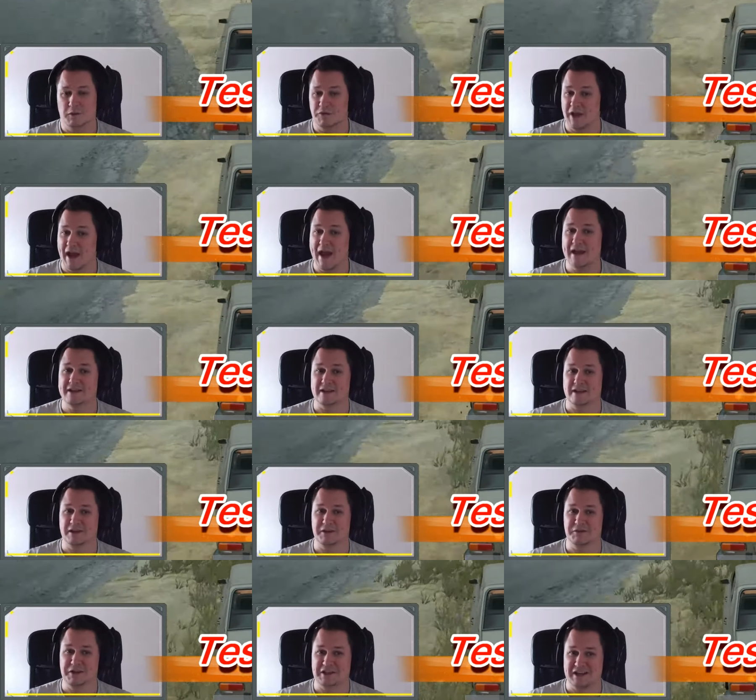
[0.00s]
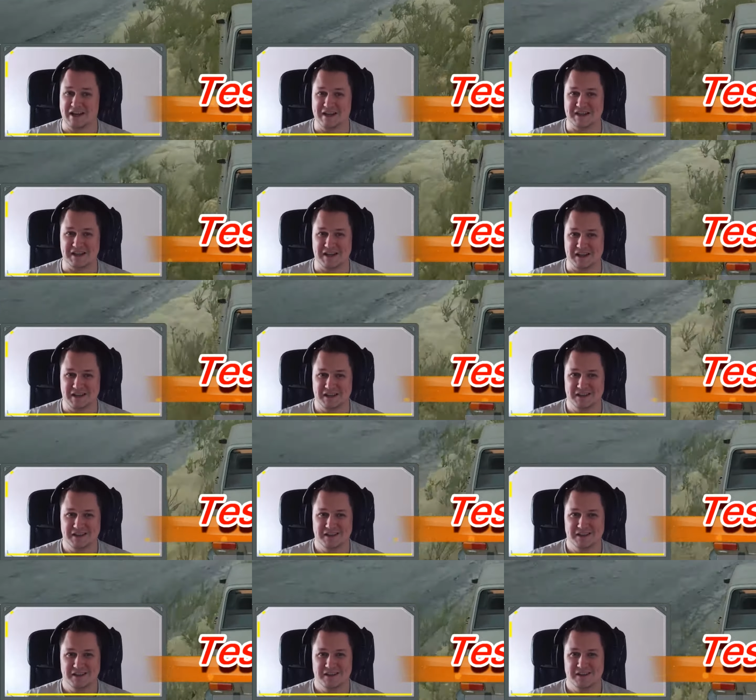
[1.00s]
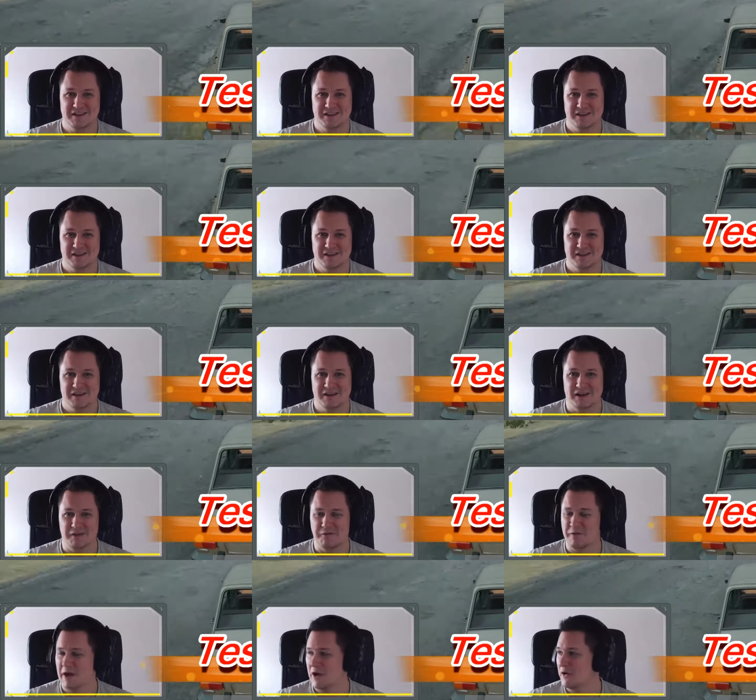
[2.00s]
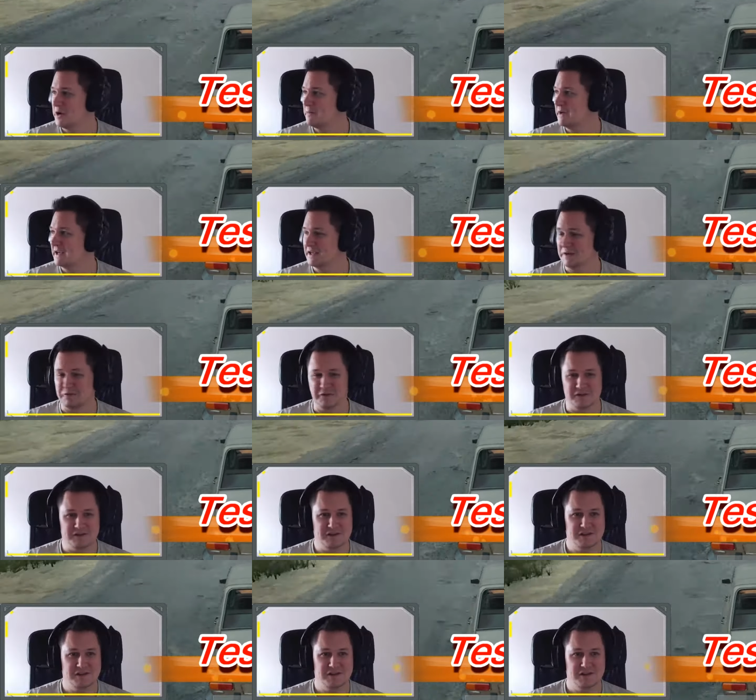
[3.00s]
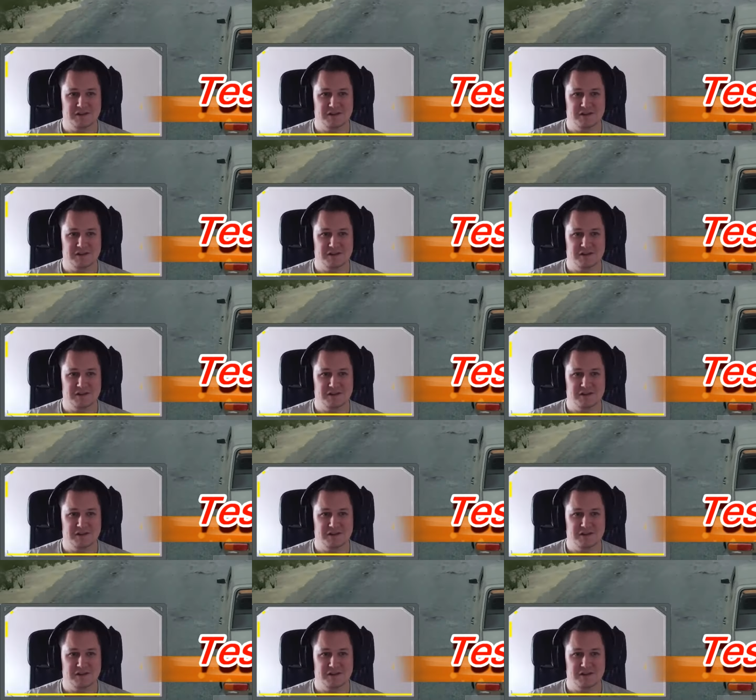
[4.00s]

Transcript: handling of the Dacia. A very big difference.